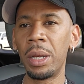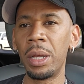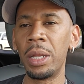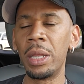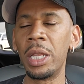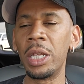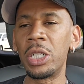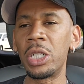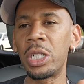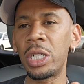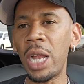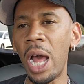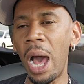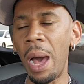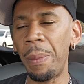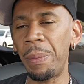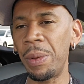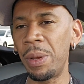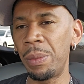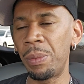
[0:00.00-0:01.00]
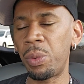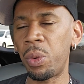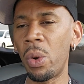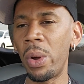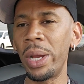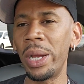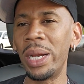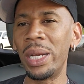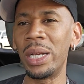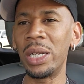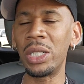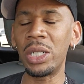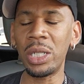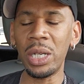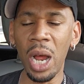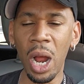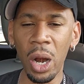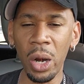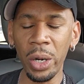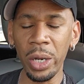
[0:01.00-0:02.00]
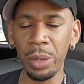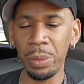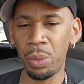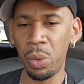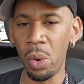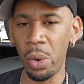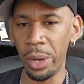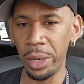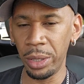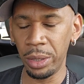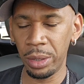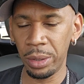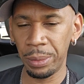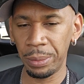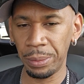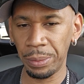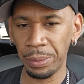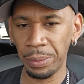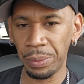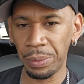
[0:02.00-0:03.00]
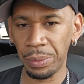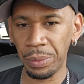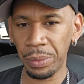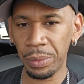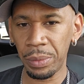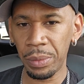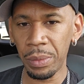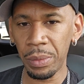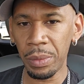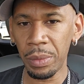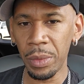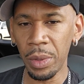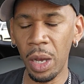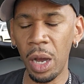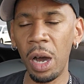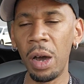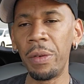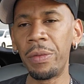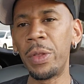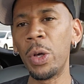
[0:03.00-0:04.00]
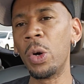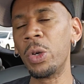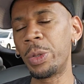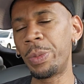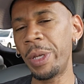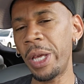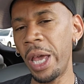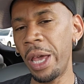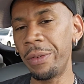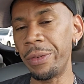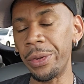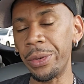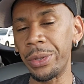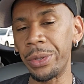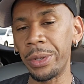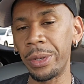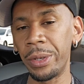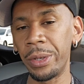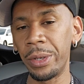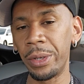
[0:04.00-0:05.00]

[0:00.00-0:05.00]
the stopping point and the starting point of those behaviors.